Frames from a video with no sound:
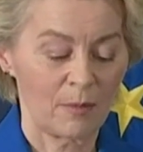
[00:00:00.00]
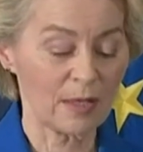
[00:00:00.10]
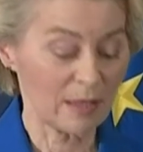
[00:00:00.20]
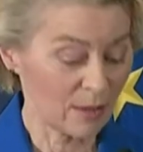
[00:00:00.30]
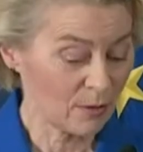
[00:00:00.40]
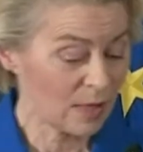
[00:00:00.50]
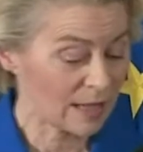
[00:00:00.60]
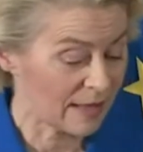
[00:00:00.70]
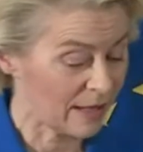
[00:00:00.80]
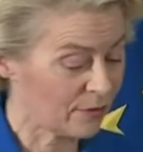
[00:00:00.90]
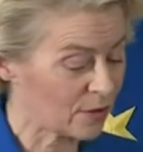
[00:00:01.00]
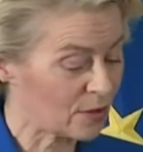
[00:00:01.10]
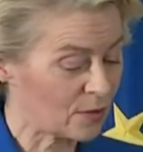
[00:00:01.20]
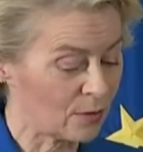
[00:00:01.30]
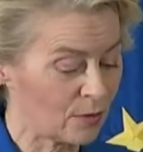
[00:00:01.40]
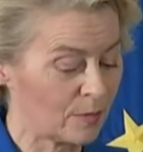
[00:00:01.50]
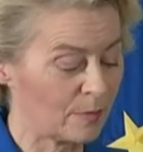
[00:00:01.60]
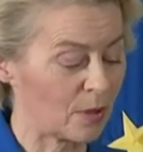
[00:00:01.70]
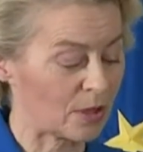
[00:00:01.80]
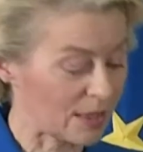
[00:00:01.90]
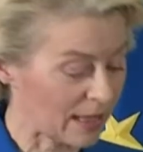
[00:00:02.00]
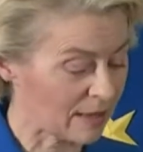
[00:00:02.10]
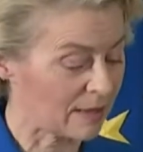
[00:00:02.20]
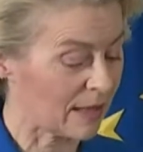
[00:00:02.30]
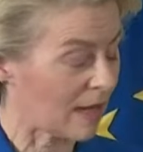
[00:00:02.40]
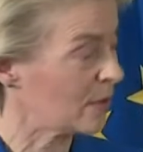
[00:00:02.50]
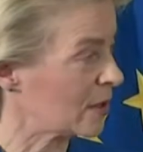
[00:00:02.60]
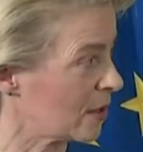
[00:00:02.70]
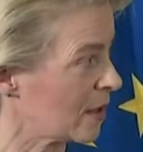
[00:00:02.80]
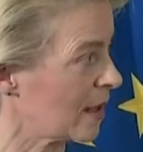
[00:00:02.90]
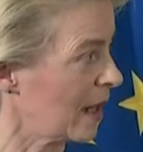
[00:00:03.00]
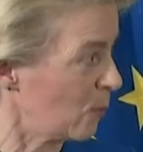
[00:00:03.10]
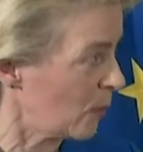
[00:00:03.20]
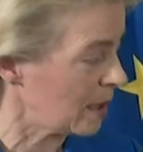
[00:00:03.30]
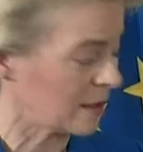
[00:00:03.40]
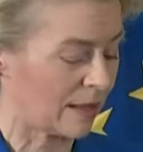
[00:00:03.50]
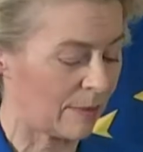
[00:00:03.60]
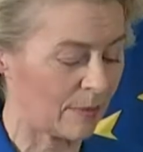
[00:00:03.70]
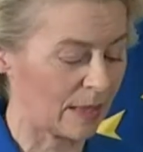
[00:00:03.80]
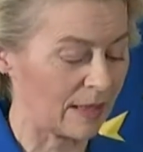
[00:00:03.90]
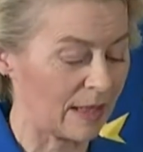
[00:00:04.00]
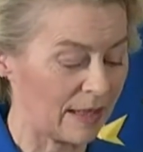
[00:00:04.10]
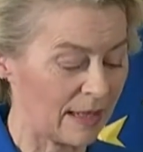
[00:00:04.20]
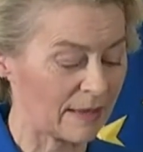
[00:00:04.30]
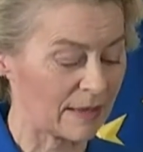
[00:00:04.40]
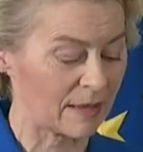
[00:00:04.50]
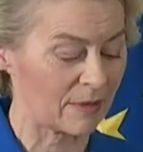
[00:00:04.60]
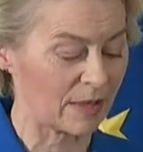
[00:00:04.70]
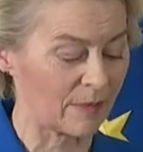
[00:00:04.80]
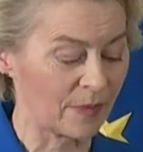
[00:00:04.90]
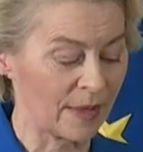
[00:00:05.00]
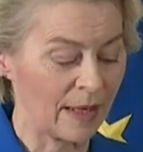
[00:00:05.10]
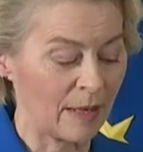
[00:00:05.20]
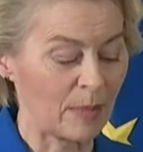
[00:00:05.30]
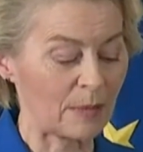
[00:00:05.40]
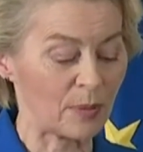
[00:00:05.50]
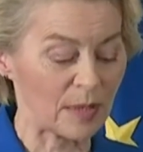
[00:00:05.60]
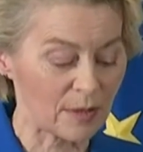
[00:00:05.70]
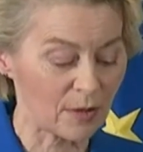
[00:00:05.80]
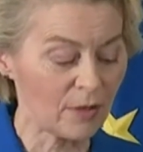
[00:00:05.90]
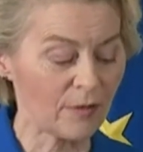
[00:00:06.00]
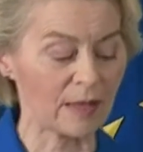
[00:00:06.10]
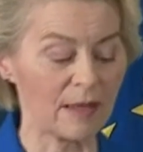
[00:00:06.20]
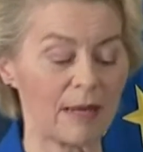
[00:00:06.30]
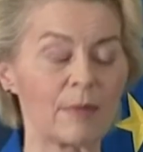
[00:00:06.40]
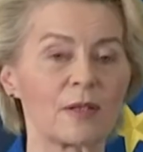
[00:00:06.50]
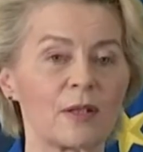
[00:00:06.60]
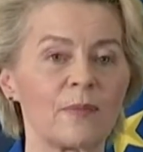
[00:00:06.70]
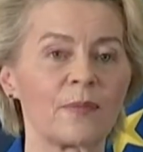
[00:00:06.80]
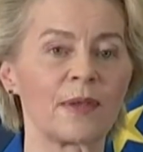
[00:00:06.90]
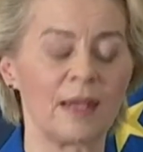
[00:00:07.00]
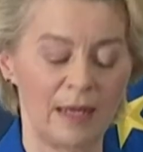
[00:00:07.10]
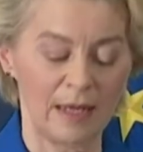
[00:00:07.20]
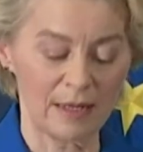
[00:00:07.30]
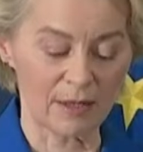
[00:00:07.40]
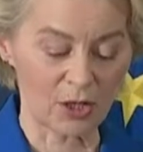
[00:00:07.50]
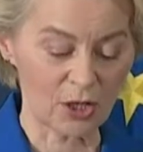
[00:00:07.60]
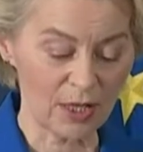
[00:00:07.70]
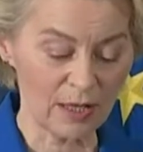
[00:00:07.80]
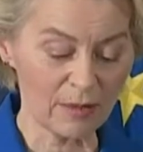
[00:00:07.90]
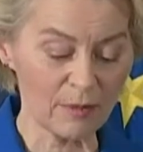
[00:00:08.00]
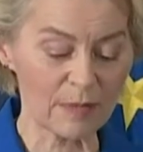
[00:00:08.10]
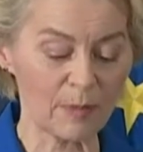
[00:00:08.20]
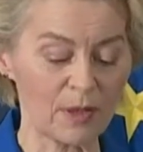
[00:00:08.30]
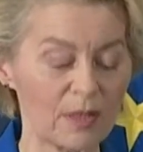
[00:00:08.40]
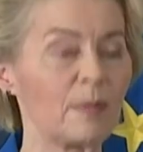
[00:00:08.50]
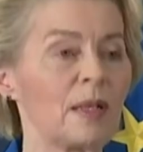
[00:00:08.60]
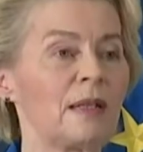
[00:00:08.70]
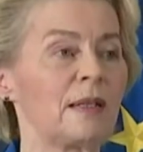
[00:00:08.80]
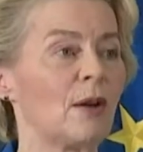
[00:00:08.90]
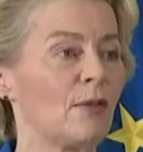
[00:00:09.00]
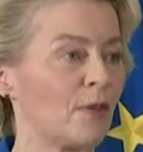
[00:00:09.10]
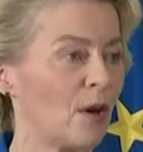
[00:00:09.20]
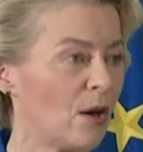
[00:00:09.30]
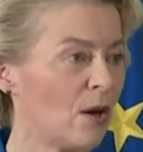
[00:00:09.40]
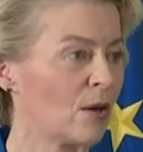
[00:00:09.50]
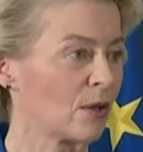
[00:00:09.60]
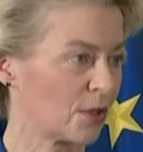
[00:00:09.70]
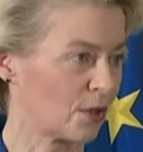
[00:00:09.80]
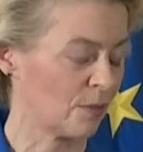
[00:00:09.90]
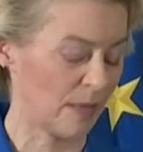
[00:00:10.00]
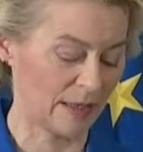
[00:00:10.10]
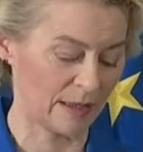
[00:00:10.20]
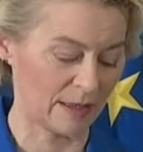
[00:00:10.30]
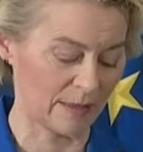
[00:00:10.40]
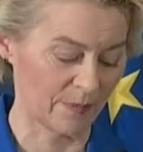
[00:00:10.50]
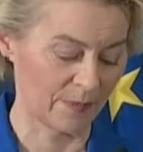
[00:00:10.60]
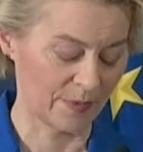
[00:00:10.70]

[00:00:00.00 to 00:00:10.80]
President Lula's efforts to protect the Amazon are welcome and they're necessary, but preserving the Amazon is a shared responsibility of all humanity.